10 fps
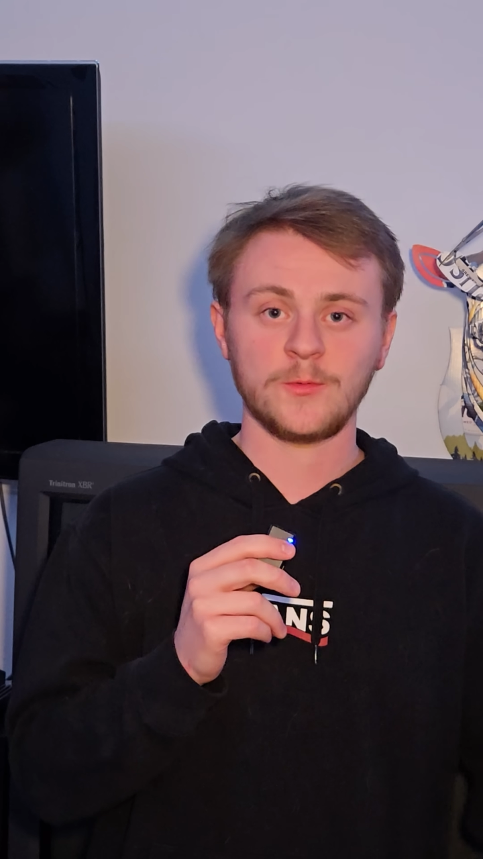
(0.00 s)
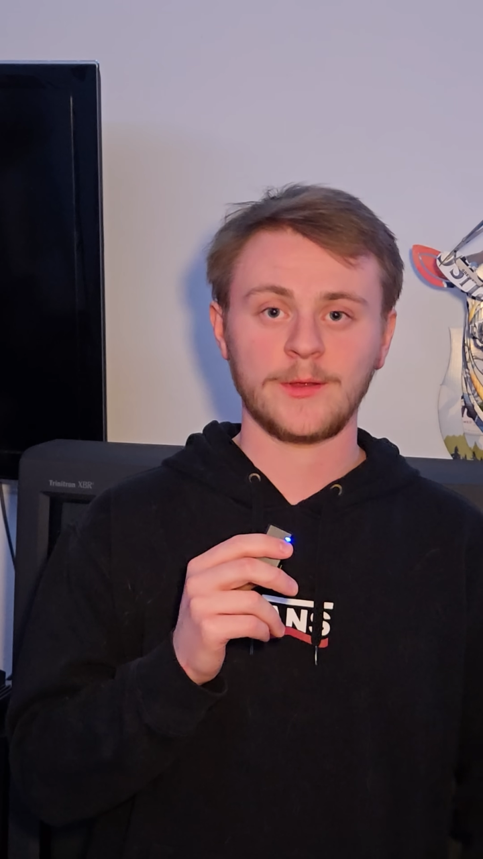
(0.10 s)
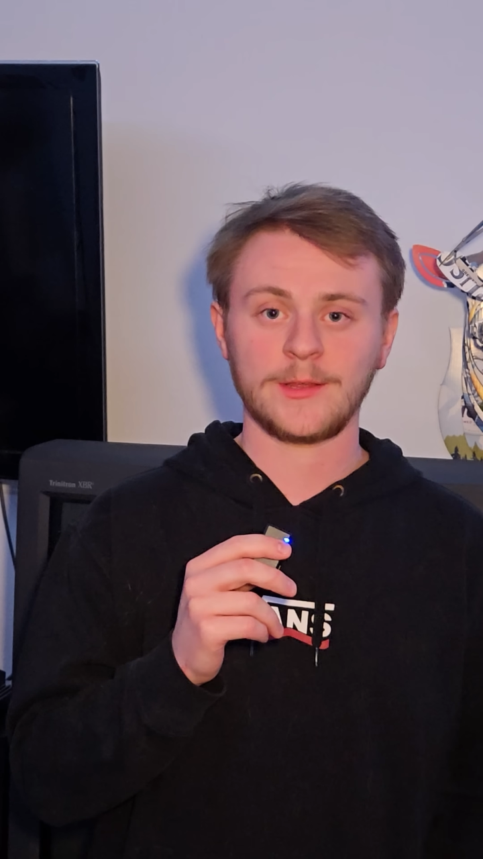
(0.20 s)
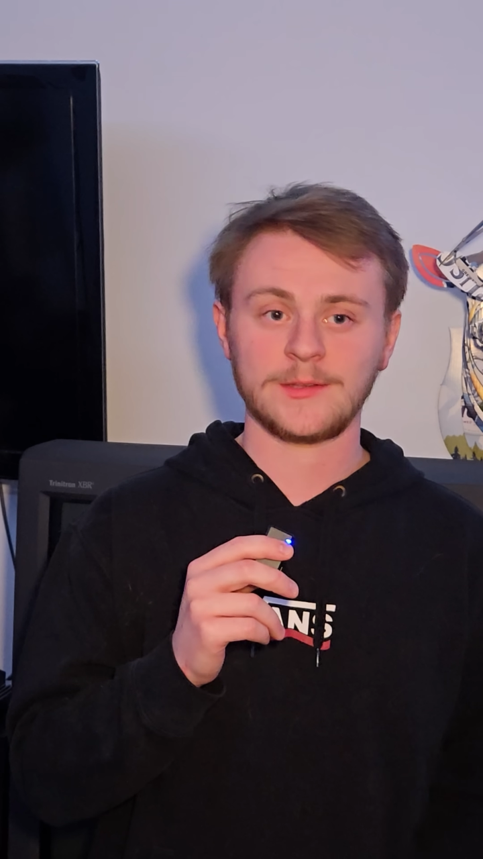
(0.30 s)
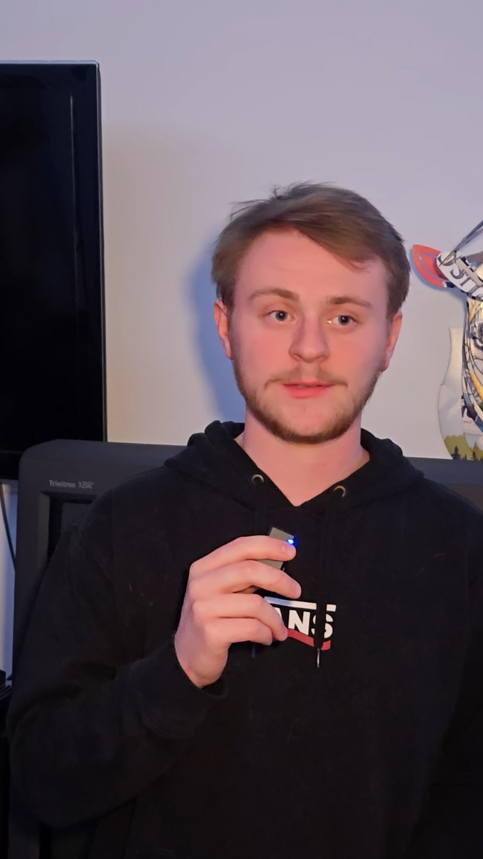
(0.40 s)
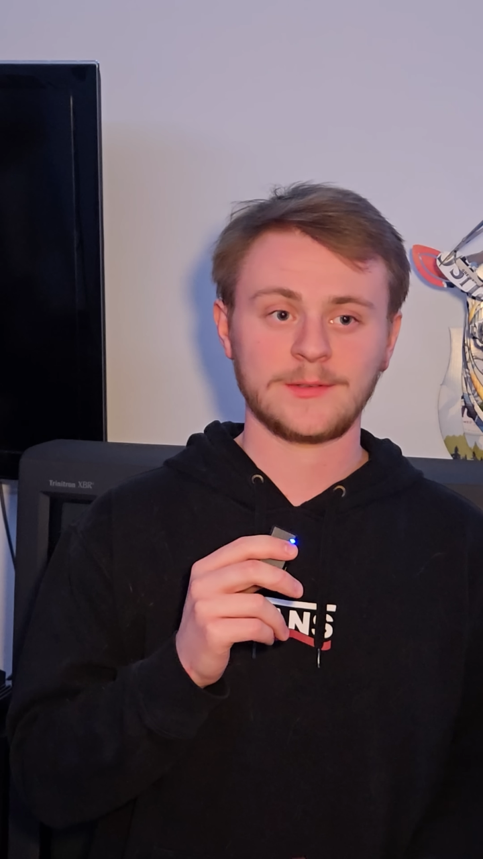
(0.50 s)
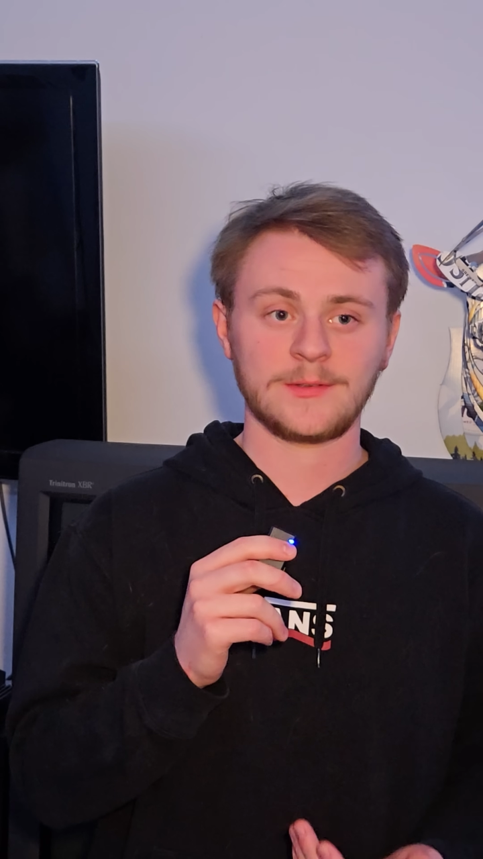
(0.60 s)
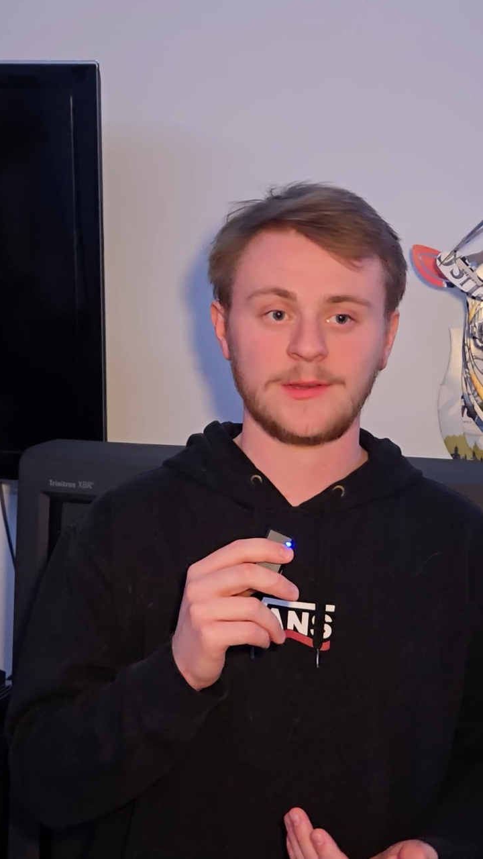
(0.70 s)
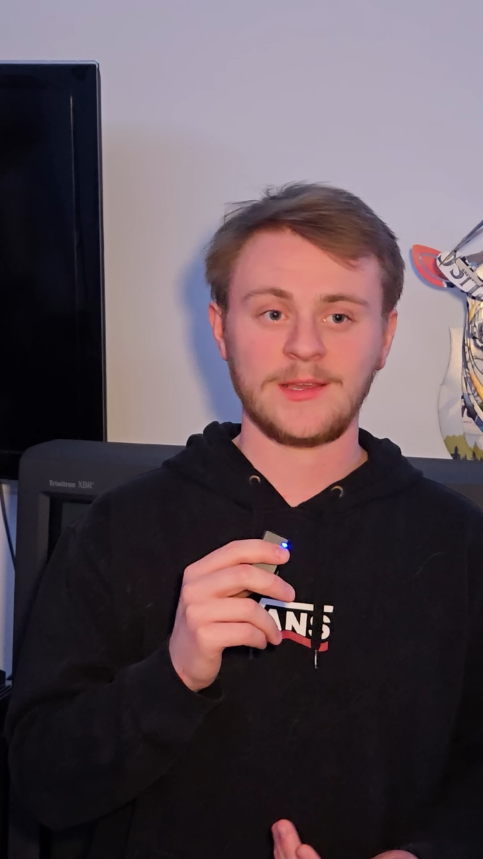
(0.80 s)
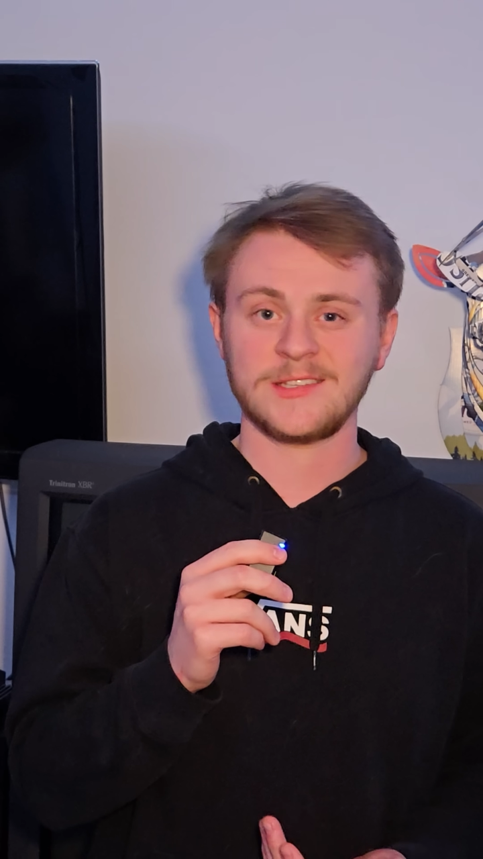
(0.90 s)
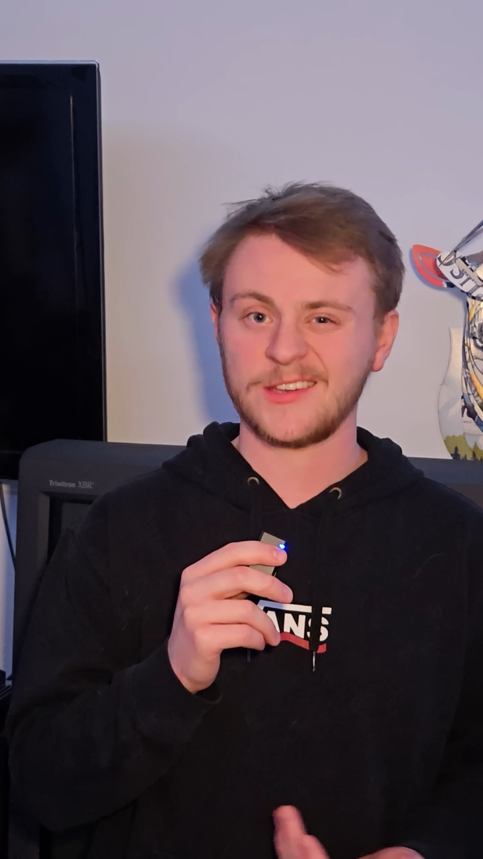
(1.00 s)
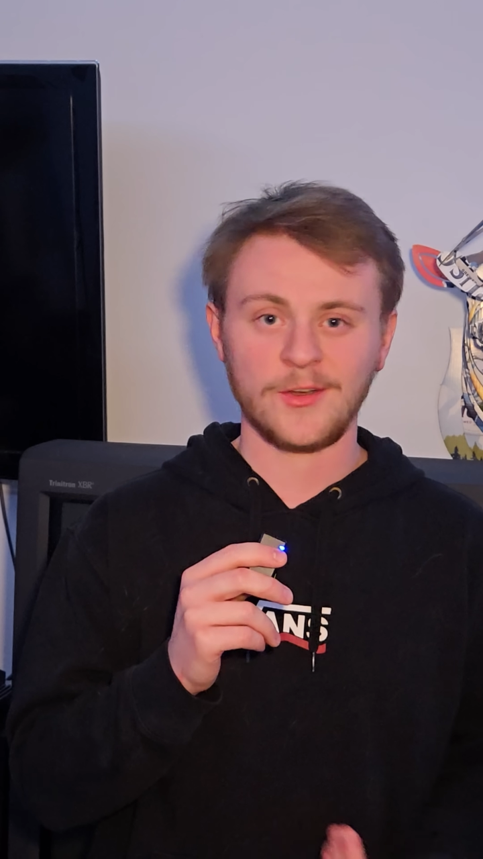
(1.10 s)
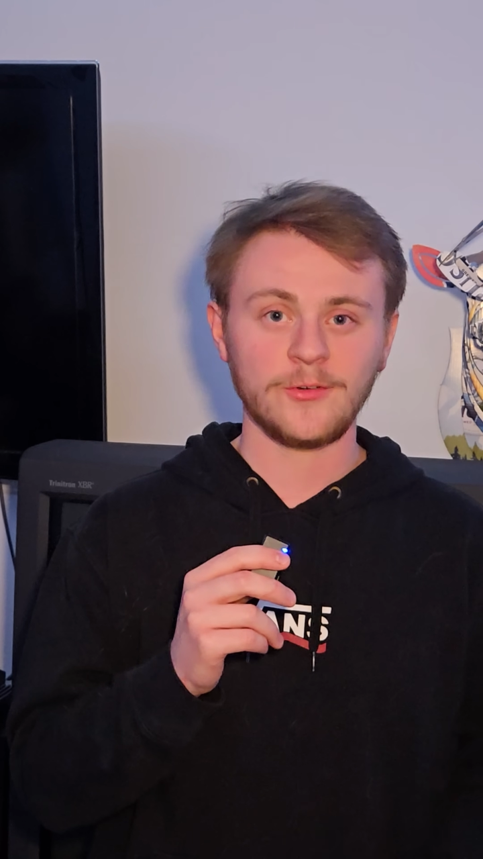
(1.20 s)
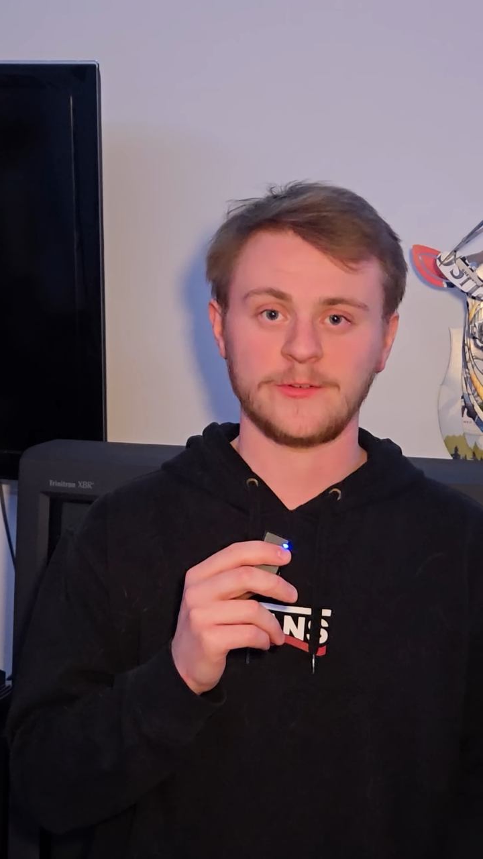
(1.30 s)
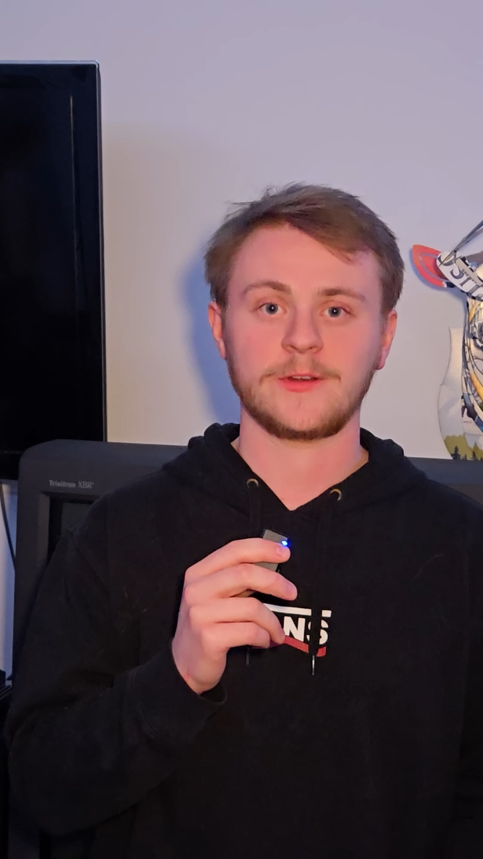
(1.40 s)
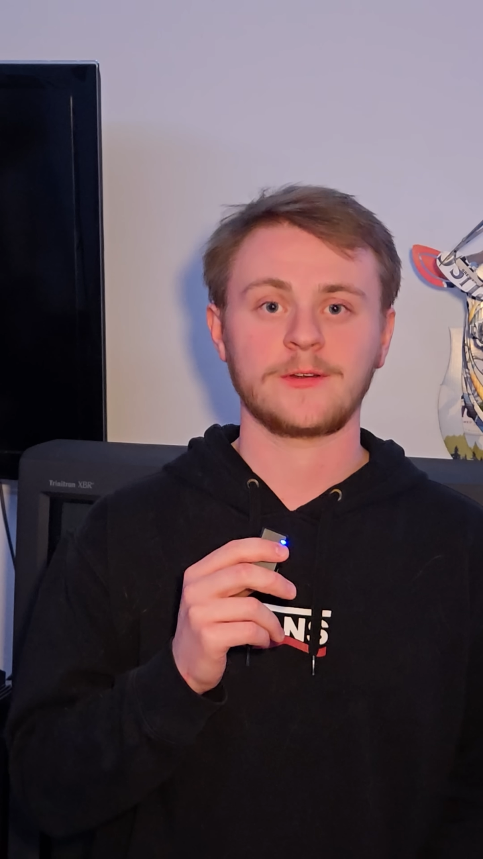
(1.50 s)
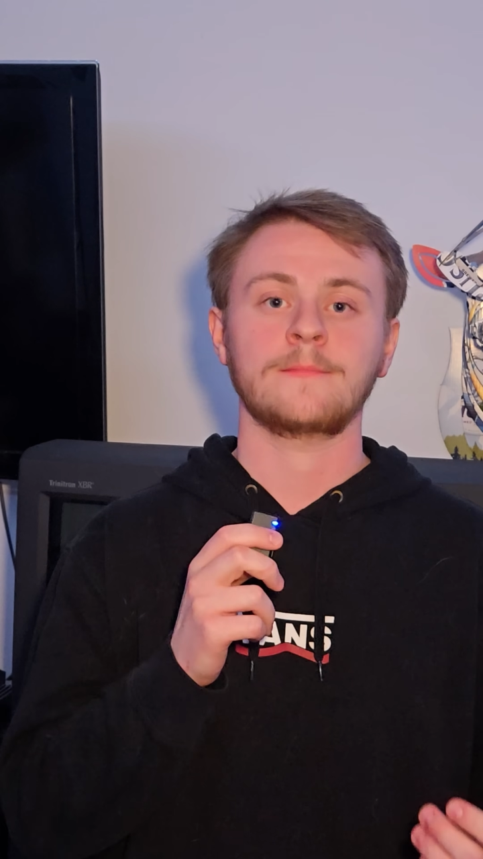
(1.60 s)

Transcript: but it isn't over.